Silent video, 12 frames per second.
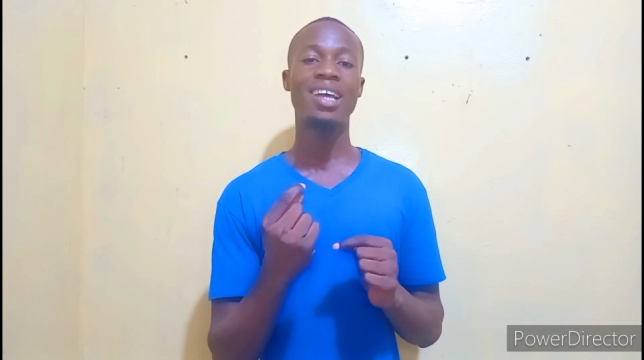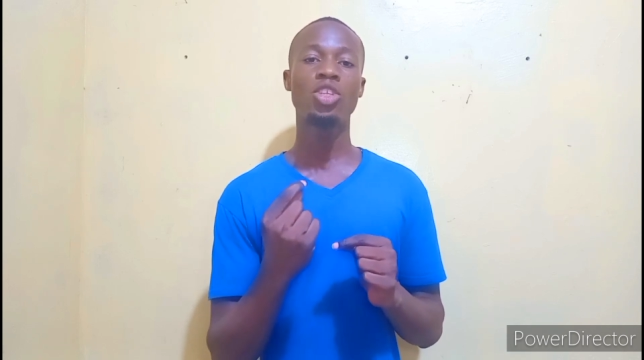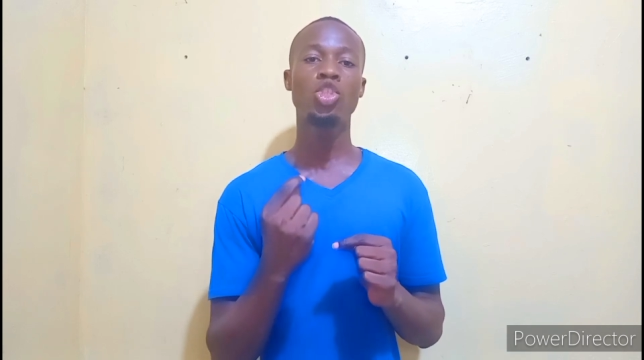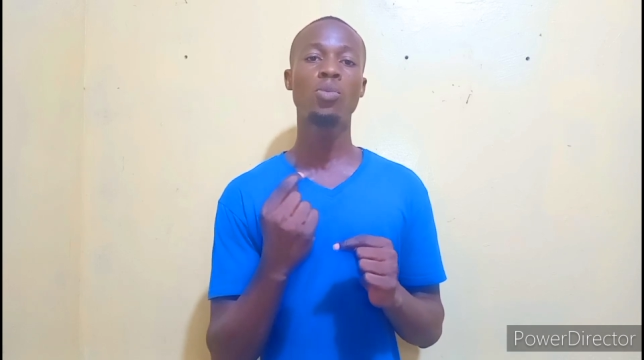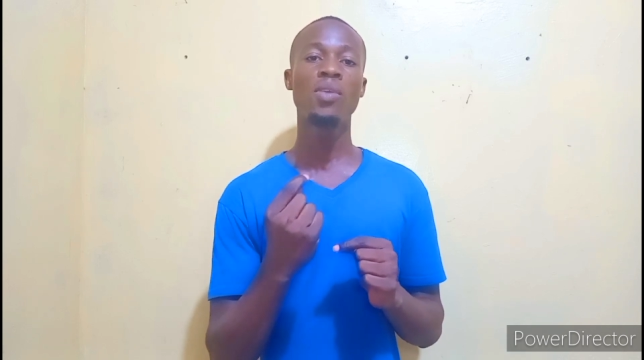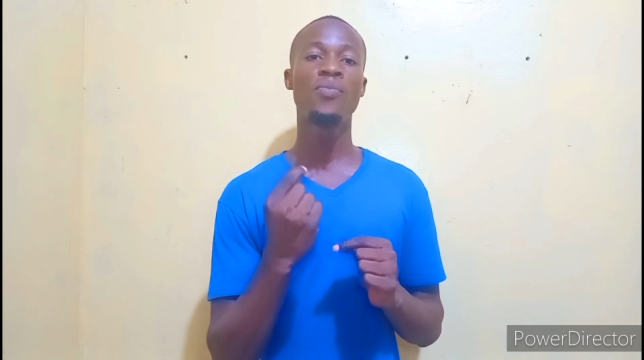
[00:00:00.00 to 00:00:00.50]

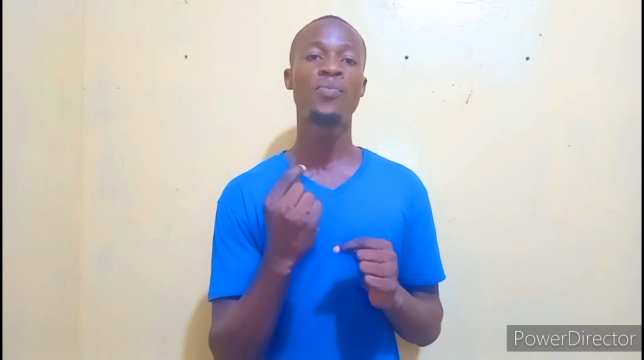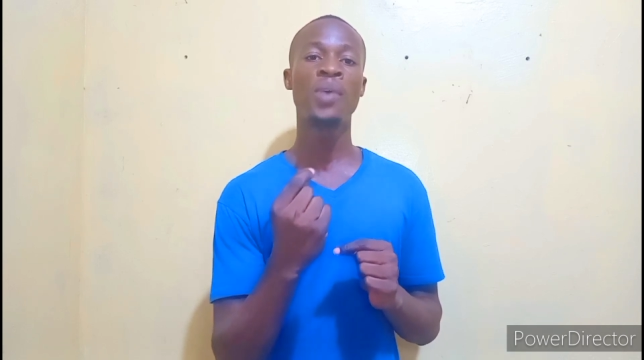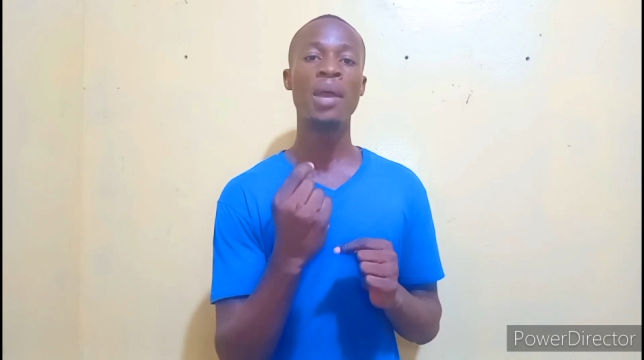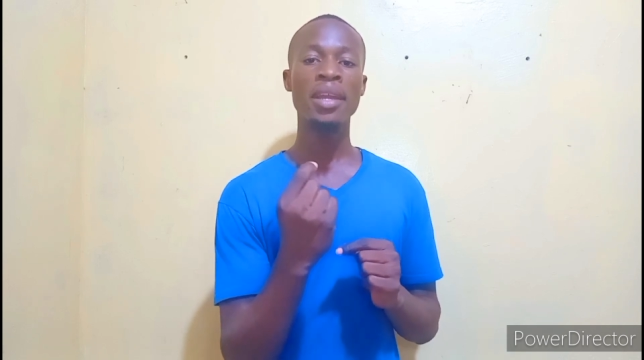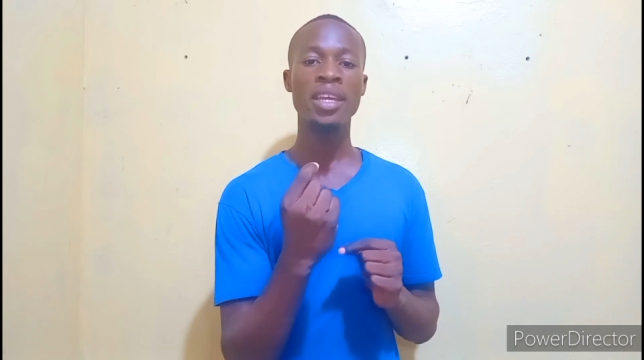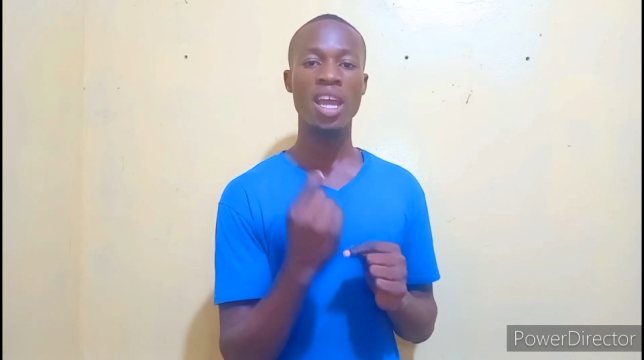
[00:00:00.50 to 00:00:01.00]
should be
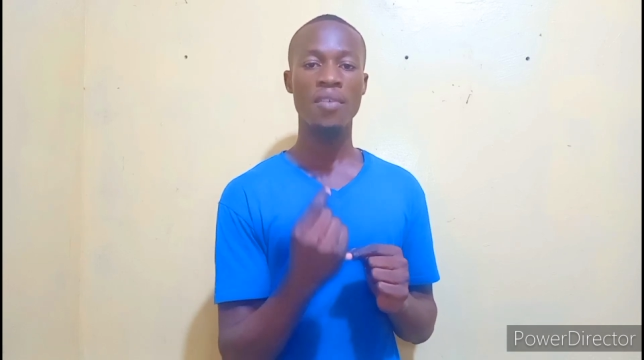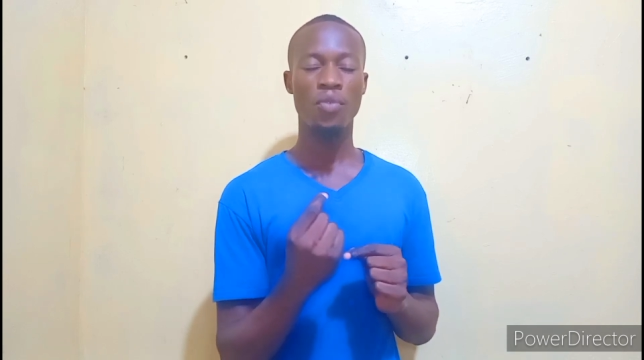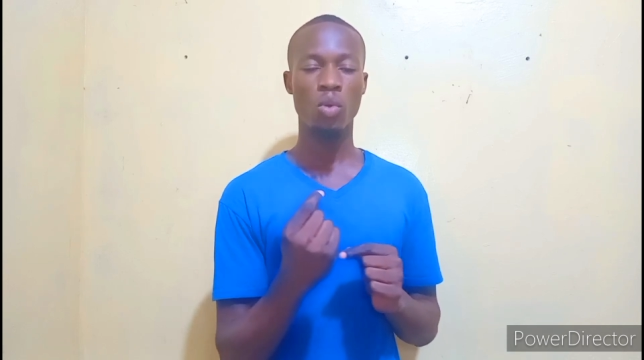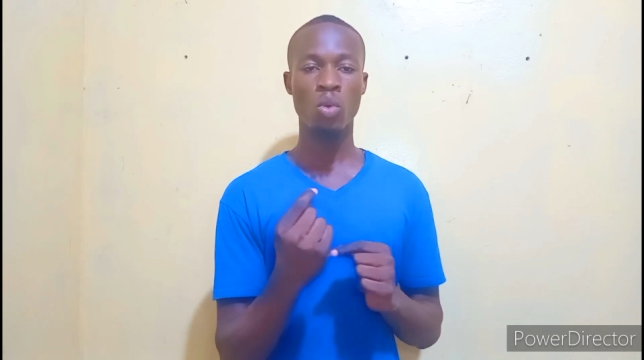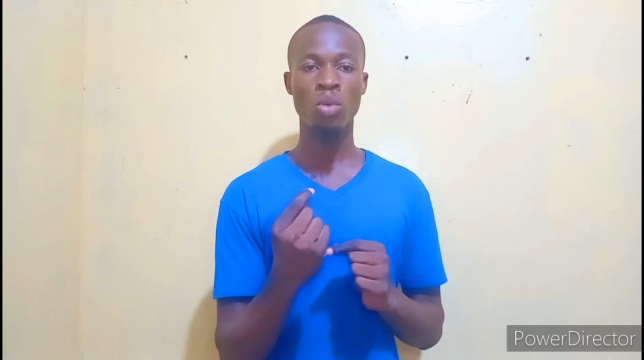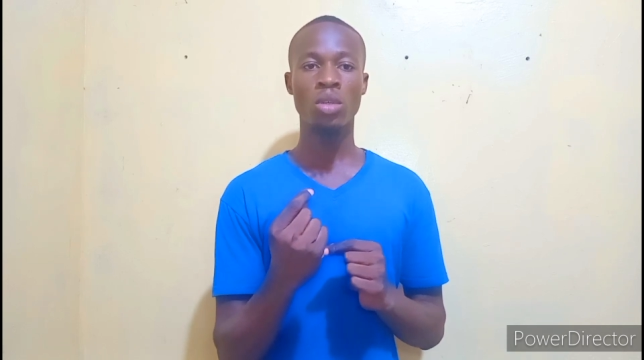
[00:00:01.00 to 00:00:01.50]
very
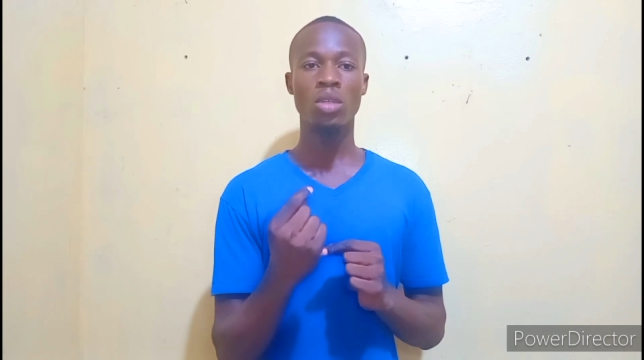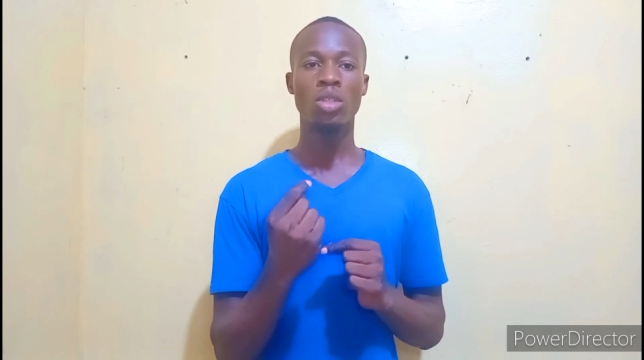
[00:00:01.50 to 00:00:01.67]
careful